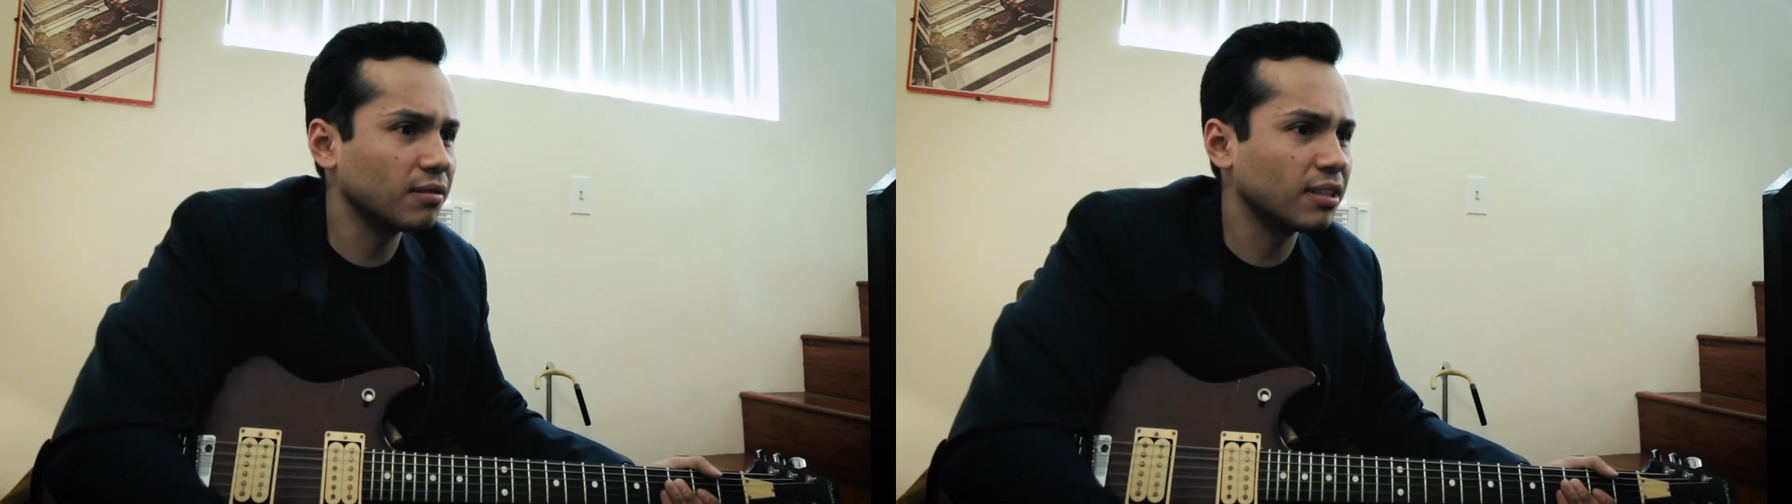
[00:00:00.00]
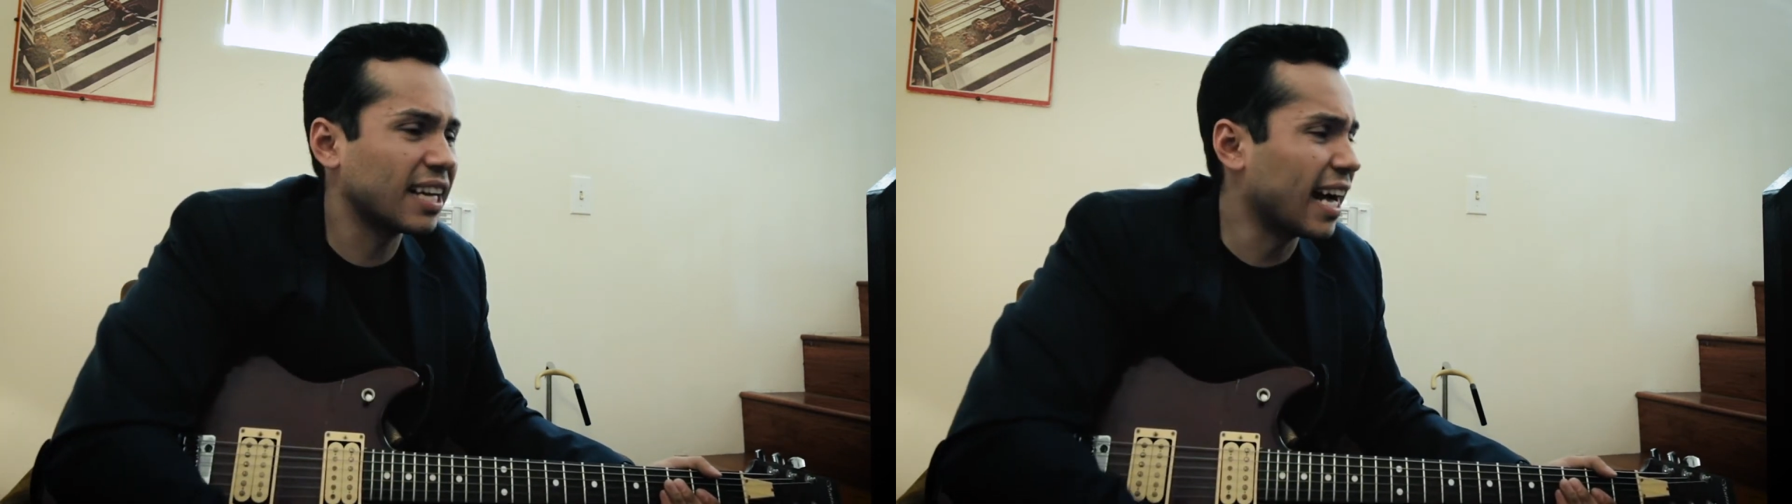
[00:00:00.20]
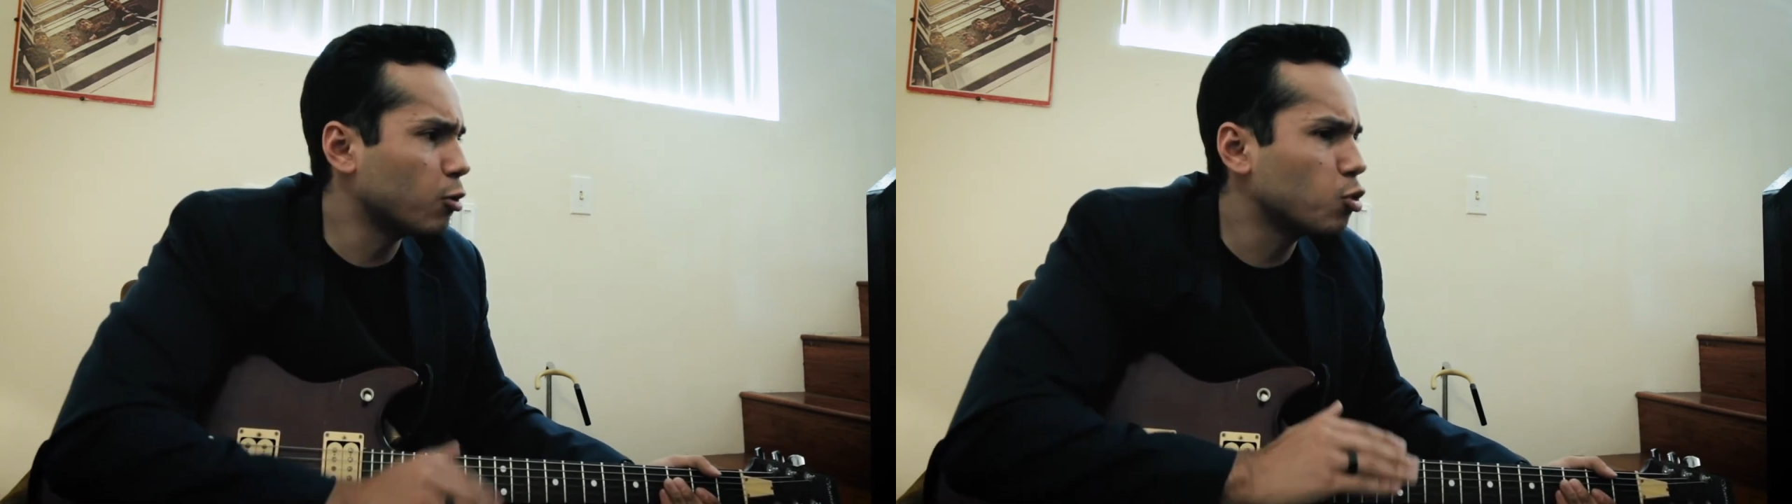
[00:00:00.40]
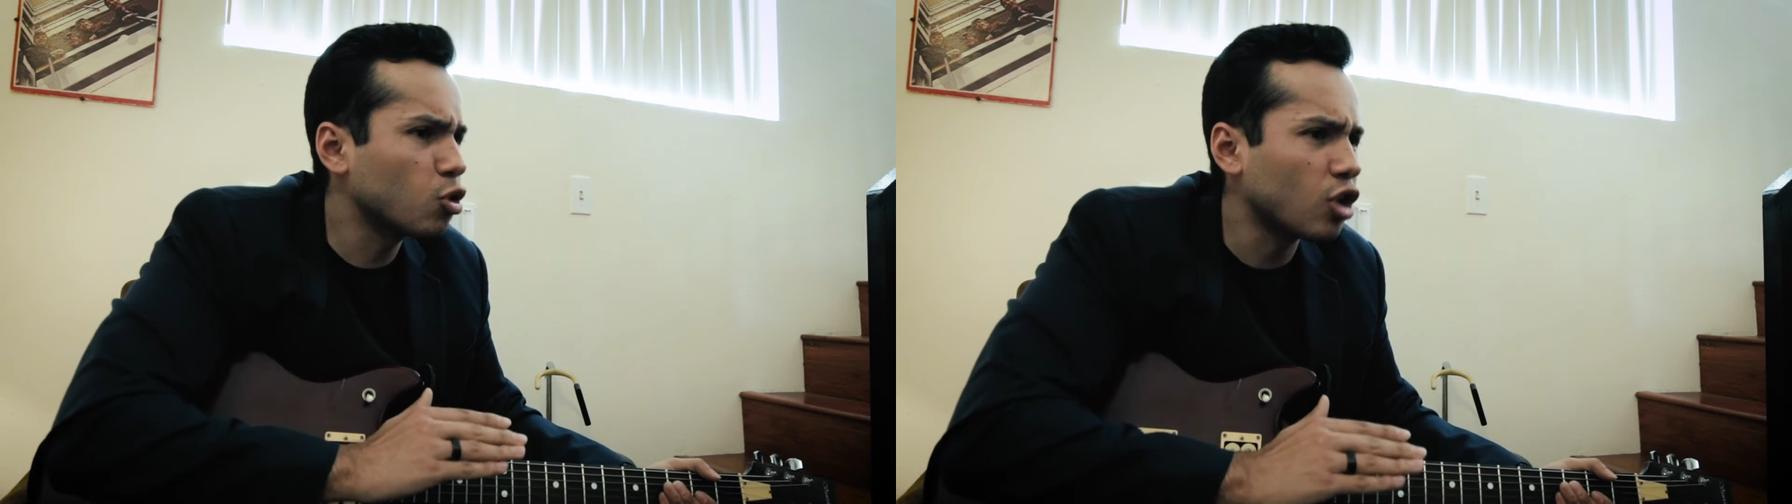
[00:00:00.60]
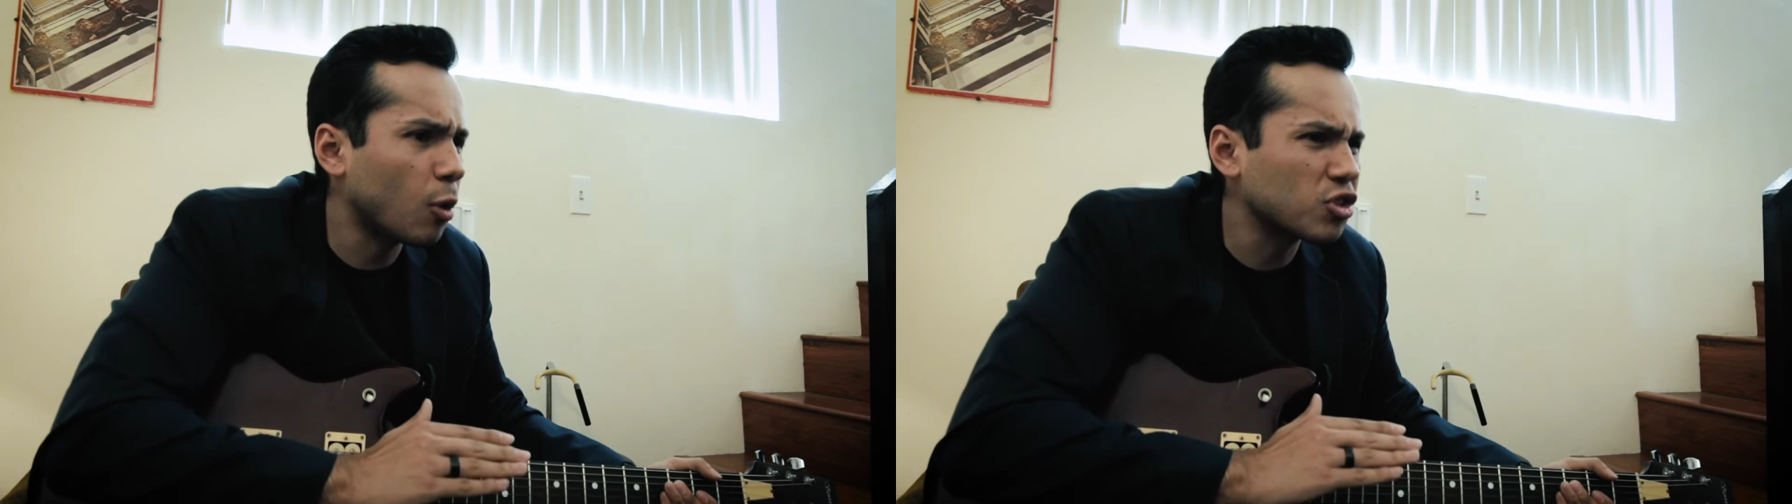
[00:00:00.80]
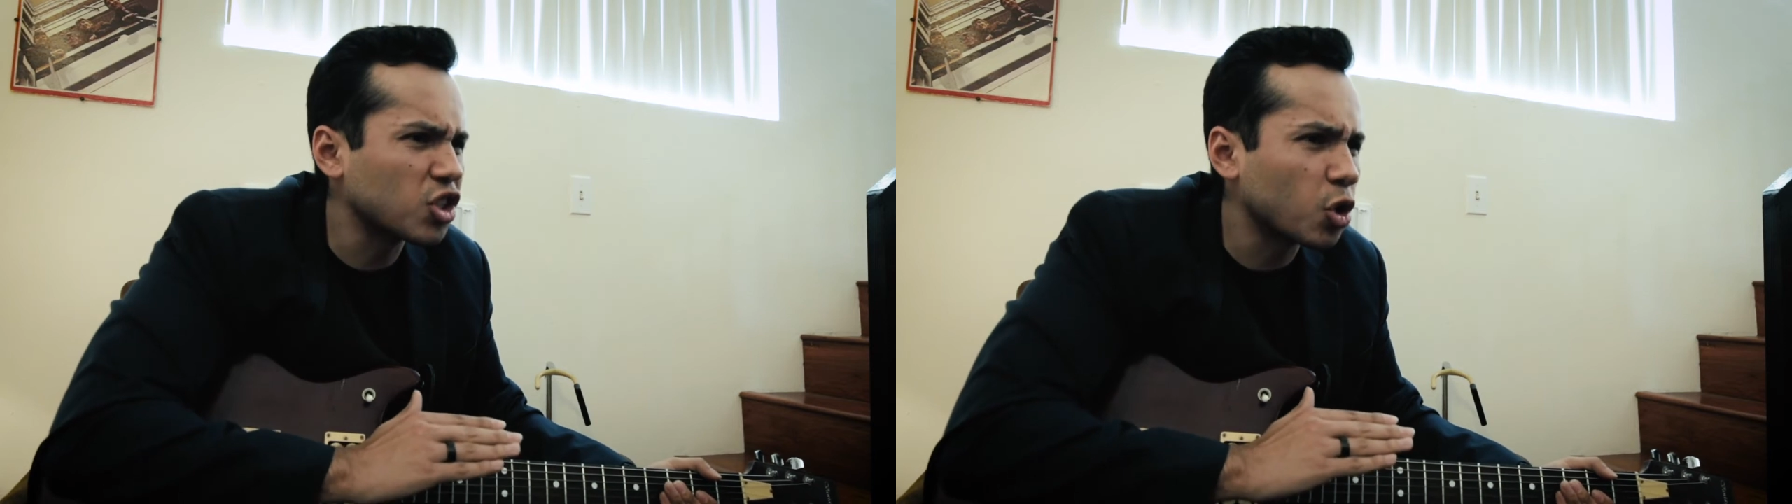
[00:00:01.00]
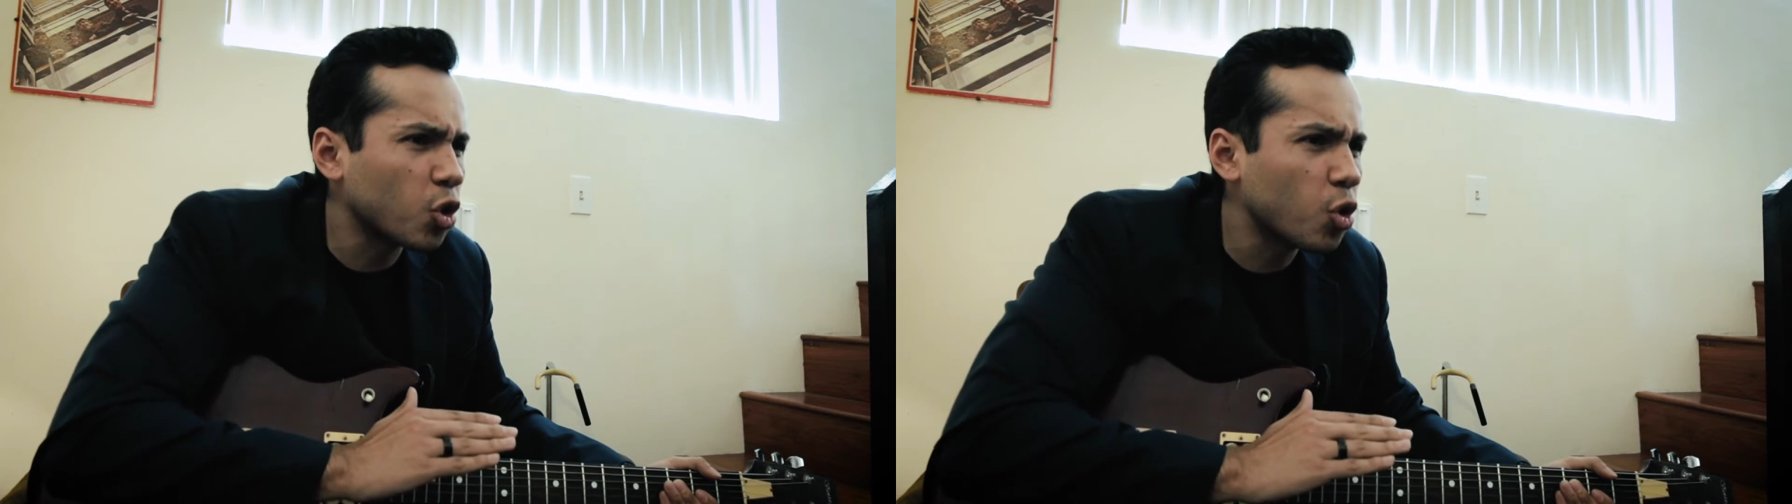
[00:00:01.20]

the guy who you thought was the